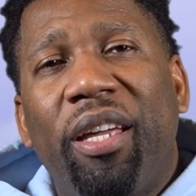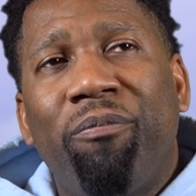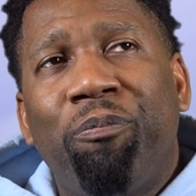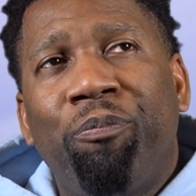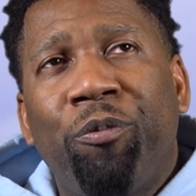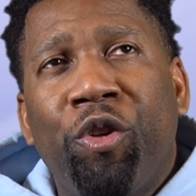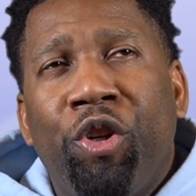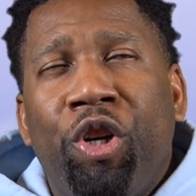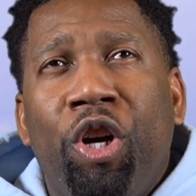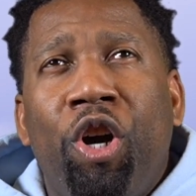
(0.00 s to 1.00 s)
at
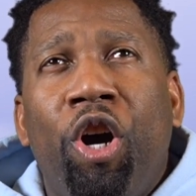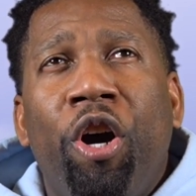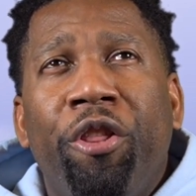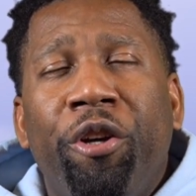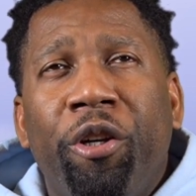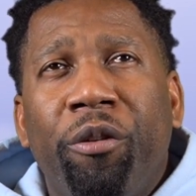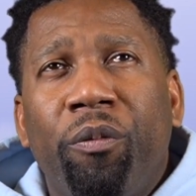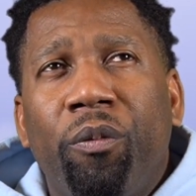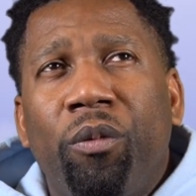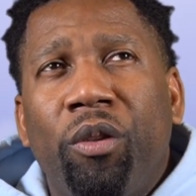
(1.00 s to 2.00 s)
other
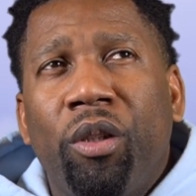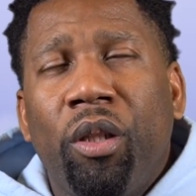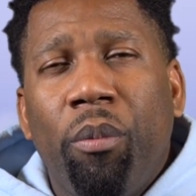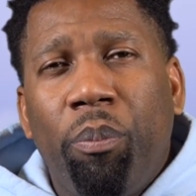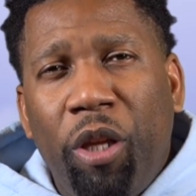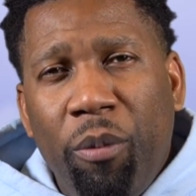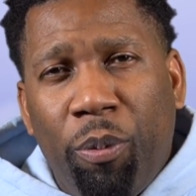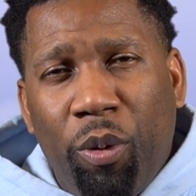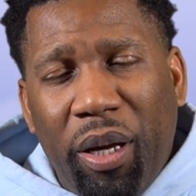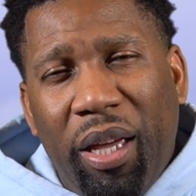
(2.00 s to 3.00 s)

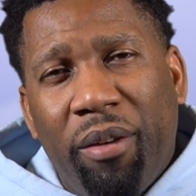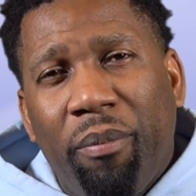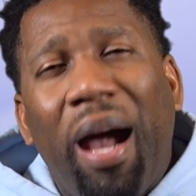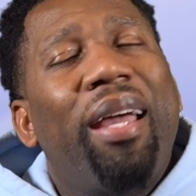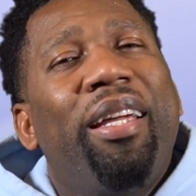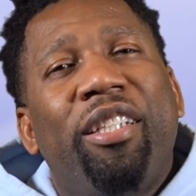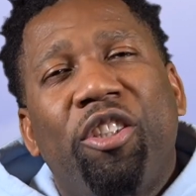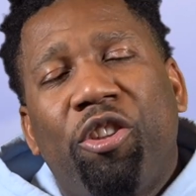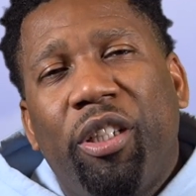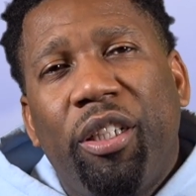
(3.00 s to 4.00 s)
people in my
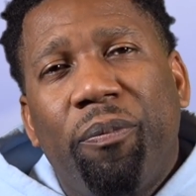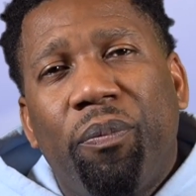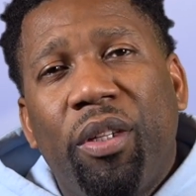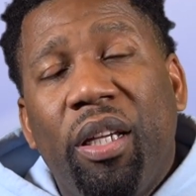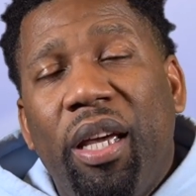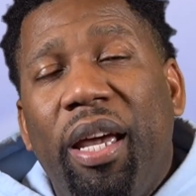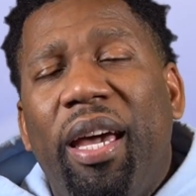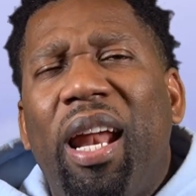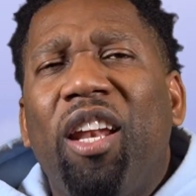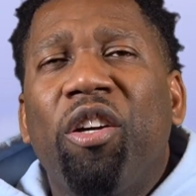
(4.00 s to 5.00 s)
industry
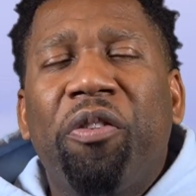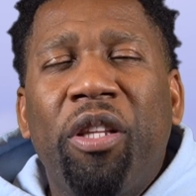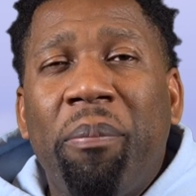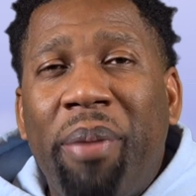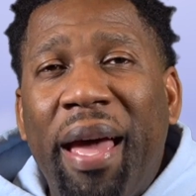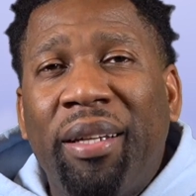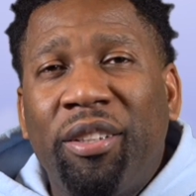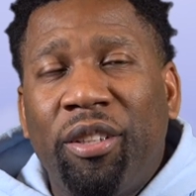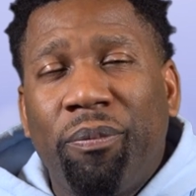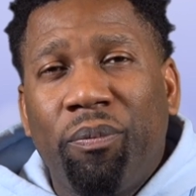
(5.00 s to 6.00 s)
and I look for the
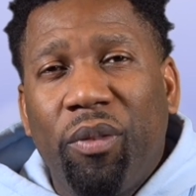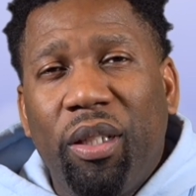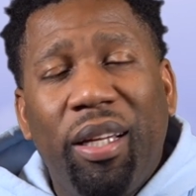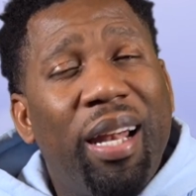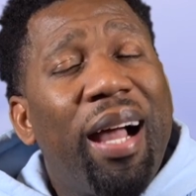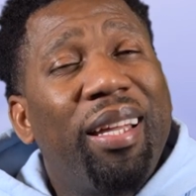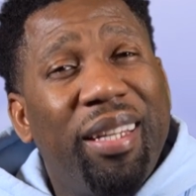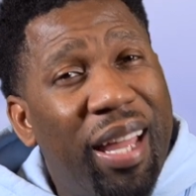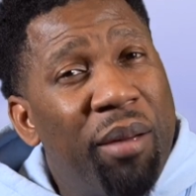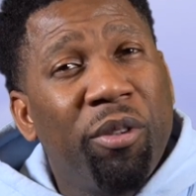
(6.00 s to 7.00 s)
best. And I
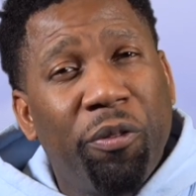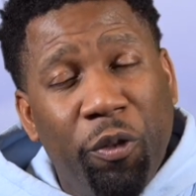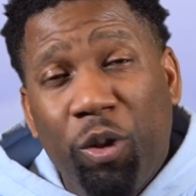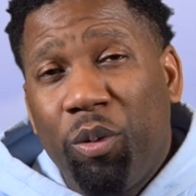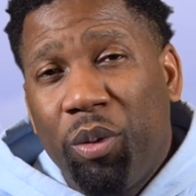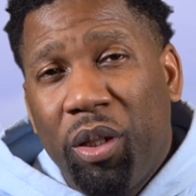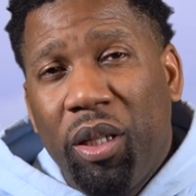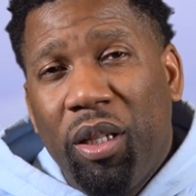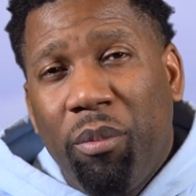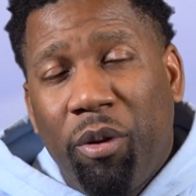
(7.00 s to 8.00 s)
could name a few,
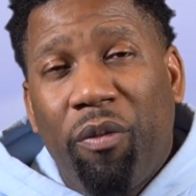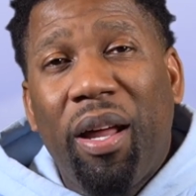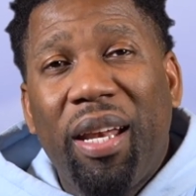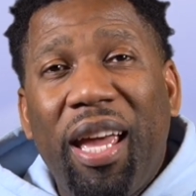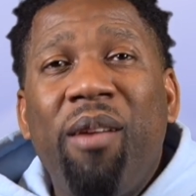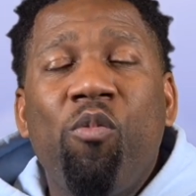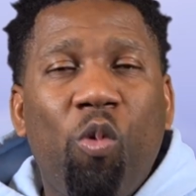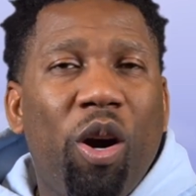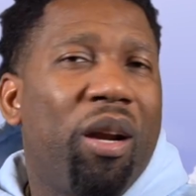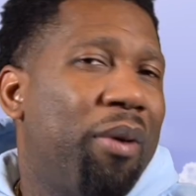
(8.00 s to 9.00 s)
but if I name
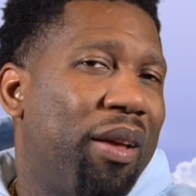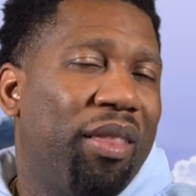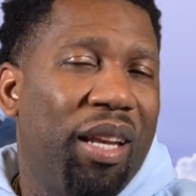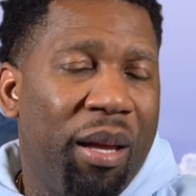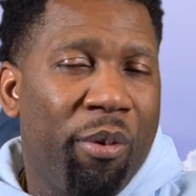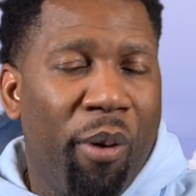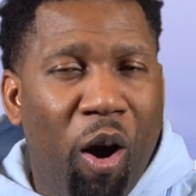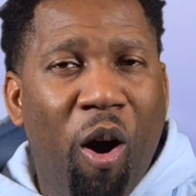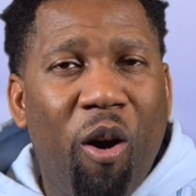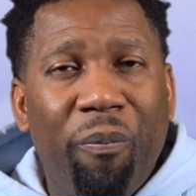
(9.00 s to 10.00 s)
one, I'm gonna have to name them
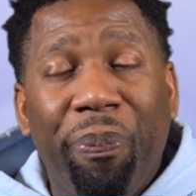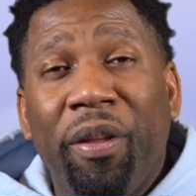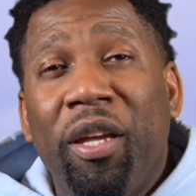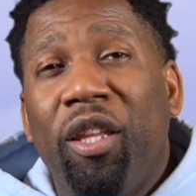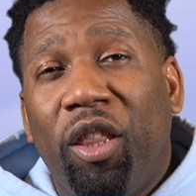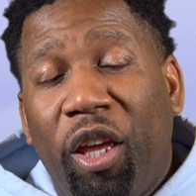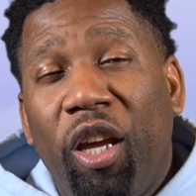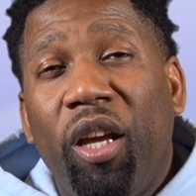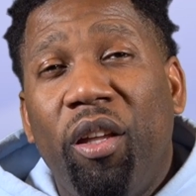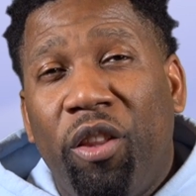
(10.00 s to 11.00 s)
all.
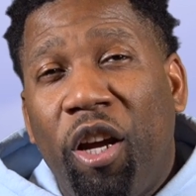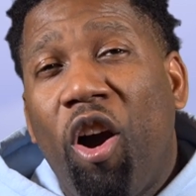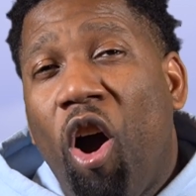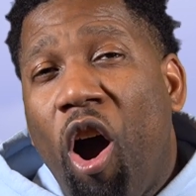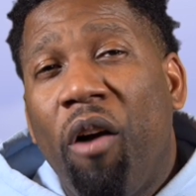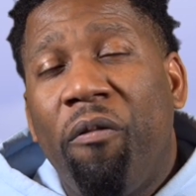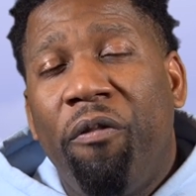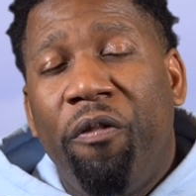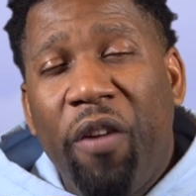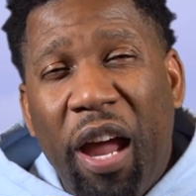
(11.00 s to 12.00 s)
There are
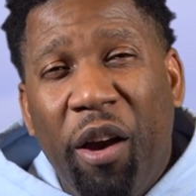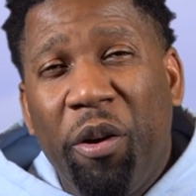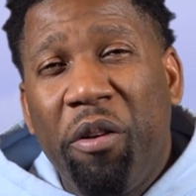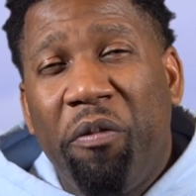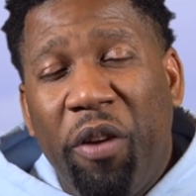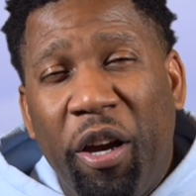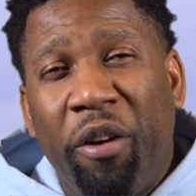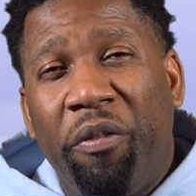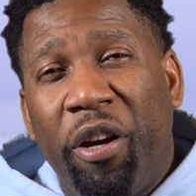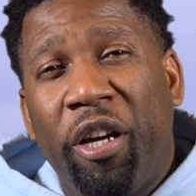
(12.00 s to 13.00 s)
very,
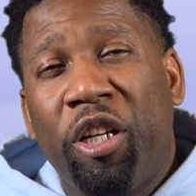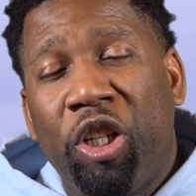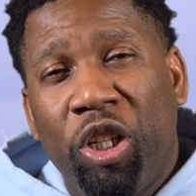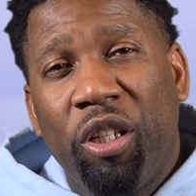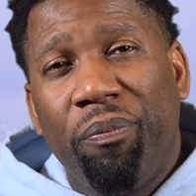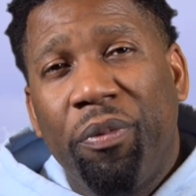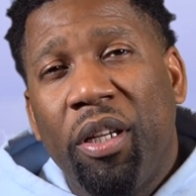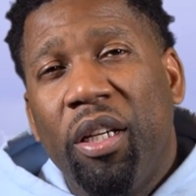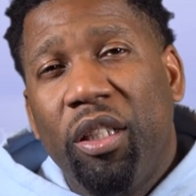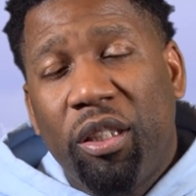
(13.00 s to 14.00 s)
very, very good
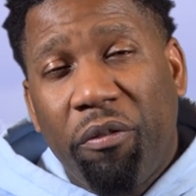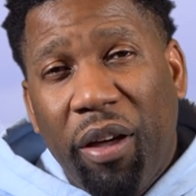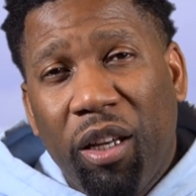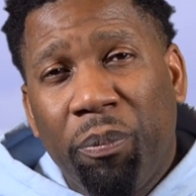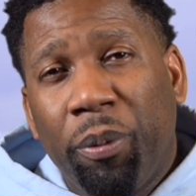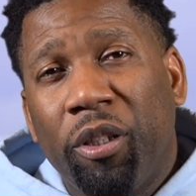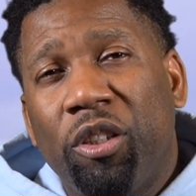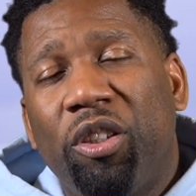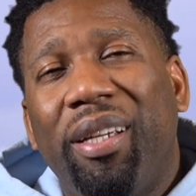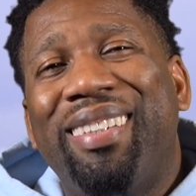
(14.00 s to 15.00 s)

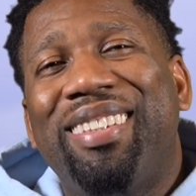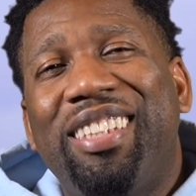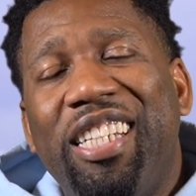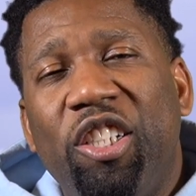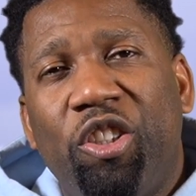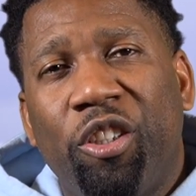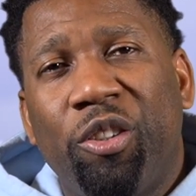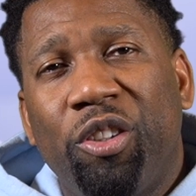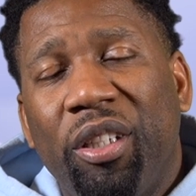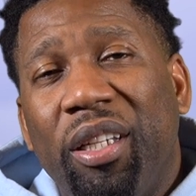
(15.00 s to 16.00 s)
developers and
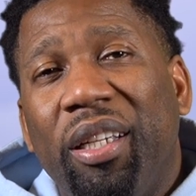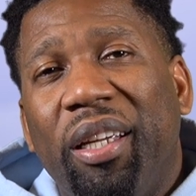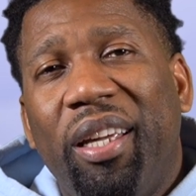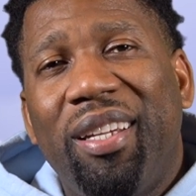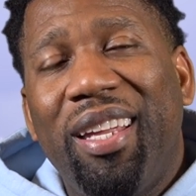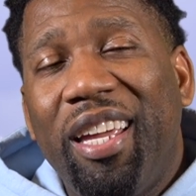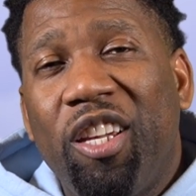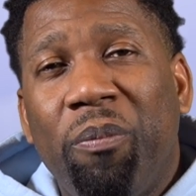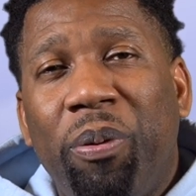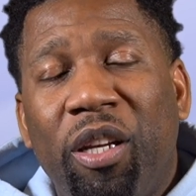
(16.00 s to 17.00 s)
teachers in the
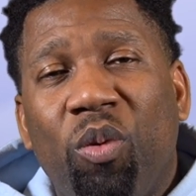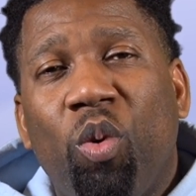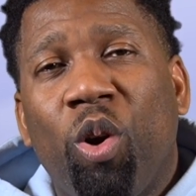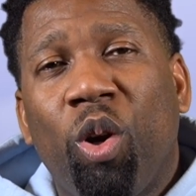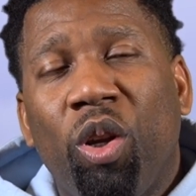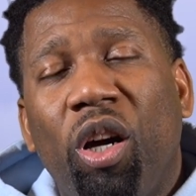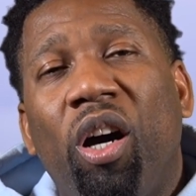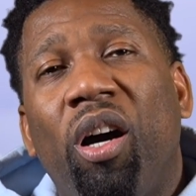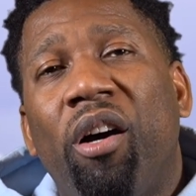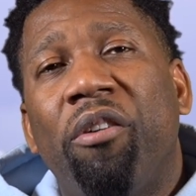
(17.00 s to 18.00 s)
independent world
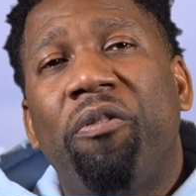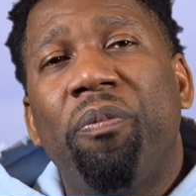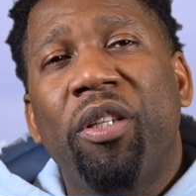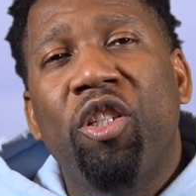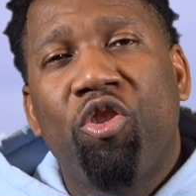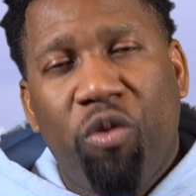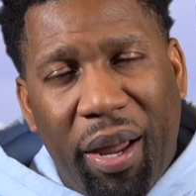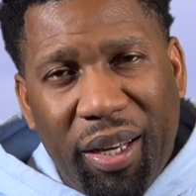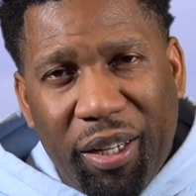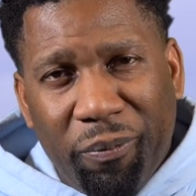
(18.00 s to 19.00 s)
of
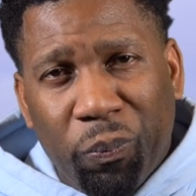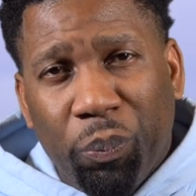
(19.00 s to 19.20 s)
training.